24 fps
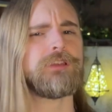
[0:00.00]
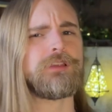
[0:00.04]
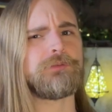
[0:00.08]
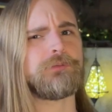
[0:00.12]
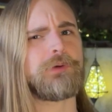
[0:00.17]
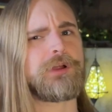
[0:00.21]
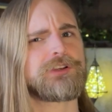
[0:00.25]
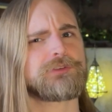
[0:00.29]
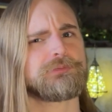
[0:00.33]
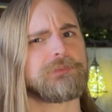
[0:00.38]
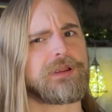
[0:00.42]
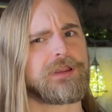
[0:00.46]

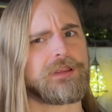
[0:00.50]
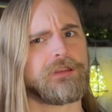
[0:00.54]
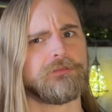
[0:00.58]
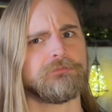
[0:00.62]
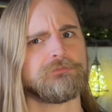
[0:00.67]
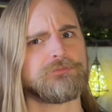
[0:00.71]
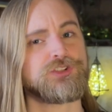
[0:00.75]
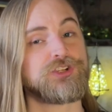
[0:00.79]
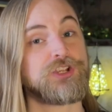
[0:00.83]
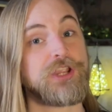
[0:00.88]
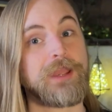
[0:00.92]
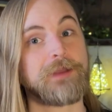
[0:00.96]
Watch my
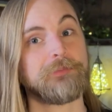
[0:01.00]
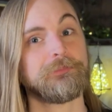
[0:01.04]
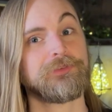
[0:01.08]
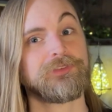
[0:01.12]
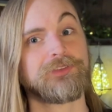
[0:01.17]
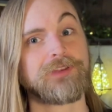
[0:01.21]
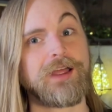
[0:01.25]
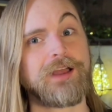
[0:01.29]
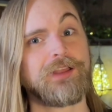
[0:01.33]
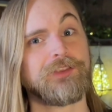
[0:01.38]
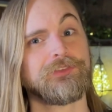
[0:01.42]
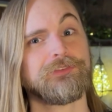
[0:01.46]
GM
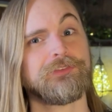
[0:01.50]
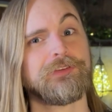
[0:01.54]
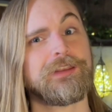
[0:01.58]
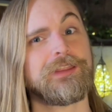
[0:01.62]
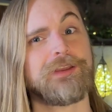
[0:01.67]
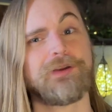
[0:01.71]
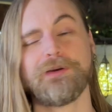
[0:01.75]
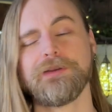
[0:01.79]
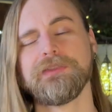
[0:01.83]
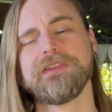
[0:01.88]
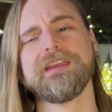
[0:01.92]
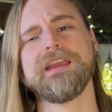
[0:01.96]
styles
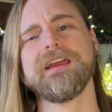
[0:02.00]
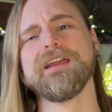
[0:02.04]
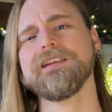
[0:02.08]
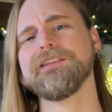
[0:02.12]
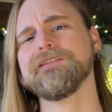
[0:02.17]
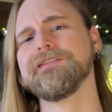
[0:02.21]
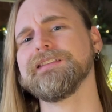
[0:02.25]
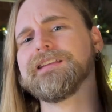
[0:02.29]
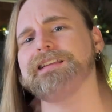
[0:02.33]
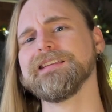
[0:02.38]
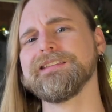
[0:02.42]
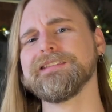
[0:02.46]
video at the end
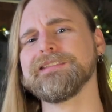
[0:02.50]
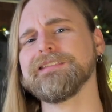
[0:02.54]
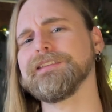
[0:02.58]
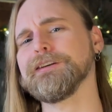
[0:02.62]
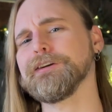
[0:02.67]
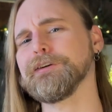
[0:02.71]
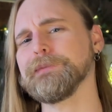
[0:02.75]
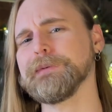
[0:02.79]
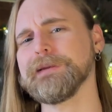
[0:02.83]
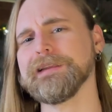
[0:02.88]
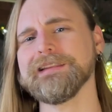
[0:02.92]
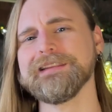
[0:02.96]
of this.
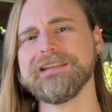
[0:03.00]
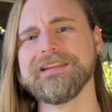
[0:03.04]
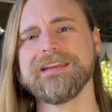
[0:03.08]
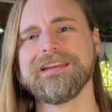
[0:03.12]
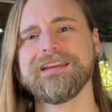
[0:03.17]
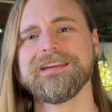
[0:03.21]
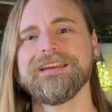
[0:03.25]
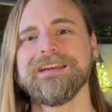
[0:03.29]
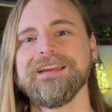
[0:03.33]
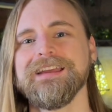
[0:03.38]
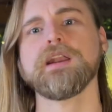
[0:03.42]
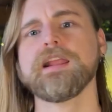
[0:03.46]
There'll be a
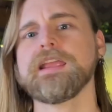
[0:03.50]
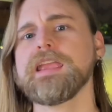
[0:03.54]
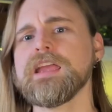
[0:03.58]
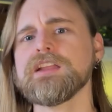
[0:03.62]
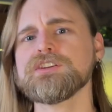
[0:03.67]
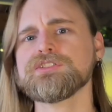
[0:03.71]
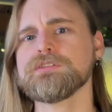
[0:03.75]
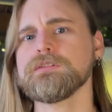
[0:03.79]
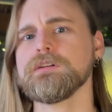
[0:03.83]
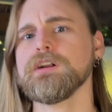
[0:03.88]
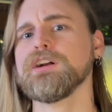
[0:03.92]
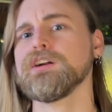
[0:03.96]
link. But it can't
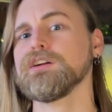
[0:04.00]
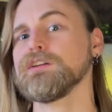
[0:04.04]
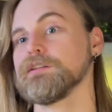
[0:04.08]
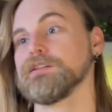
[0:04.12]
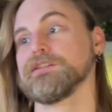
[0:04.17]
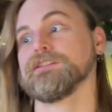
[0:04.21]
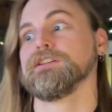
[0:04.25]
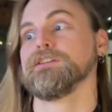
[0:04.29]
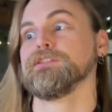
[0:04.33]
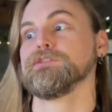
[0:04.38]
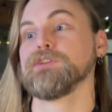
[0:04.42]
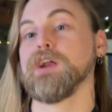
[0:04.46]
hurt
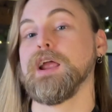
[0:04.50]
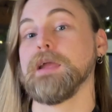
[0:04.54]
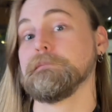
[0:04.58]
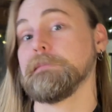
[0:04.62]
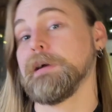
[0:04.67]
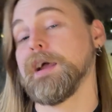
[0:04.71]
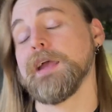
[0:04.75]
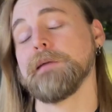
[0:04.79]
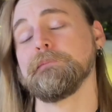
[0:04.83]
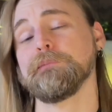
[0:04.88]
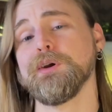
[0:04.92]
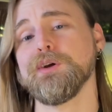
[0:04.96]
to try
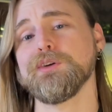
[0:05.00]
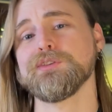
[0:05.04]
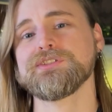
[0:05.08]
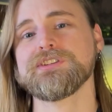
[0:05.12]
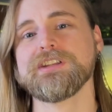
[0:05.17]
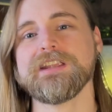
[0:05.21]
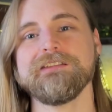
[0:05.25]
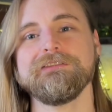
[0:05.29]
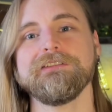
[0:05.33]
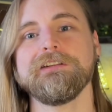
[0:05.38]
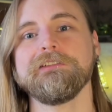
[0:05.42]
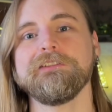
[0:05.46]
my approach,
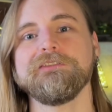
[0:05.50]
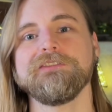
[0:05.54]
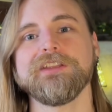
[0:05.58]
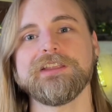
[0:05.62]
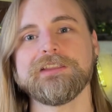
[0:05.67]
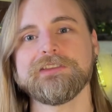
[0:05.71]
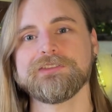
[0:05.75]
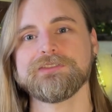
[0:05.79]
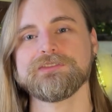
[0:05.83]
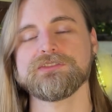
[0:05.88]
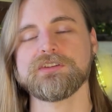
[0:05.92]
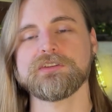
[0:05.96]
even if
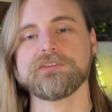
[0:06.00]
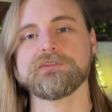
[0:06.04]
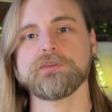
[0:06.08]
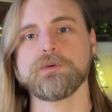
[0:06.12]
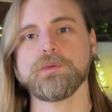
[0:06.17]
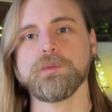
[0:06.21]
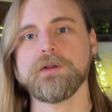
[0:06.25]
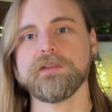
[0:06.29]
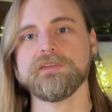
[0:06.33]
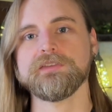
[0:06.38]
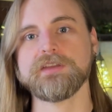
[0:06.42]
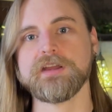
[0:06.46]
it's just for
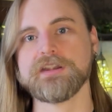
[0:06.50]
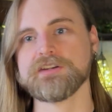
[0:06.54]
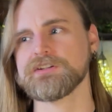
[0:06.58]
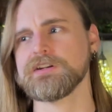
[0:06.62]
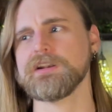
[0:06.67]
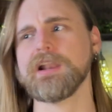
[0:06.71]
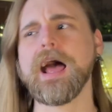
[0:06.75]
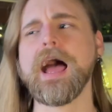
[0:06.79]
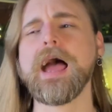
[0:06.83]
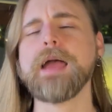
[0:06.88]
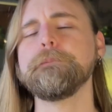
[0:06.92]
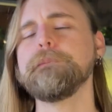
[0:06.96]
one session.
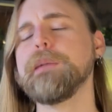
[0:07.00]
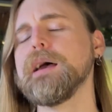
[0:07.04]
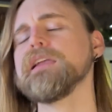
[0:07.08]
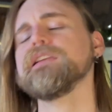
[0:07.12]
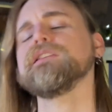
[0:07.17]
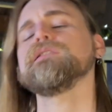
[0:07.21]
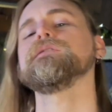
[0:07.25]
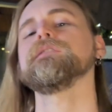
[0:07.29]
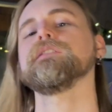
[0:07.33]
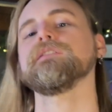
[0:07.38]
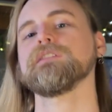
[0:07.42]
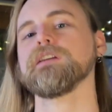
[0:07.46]
I bet
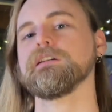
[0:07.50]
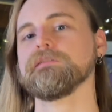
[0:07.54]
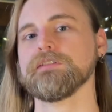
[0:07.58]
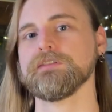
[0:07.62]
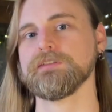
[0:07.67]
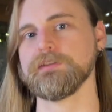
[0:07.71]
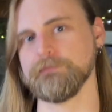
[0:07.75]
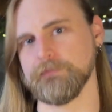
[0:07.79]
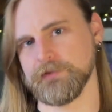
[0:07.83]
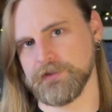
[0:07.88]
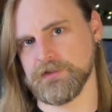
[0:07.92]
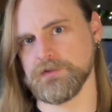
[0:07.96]
you discover
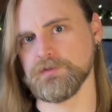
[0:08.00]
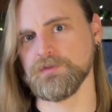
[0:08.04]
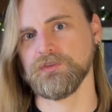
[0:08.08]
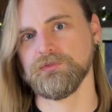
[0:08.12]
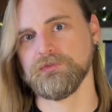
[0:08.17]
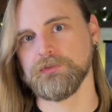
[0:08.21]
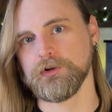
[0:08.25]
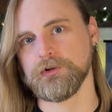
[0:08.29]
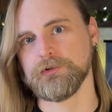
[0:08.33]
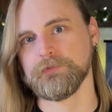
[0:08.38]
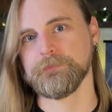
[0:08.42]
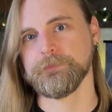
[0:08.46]
something useful.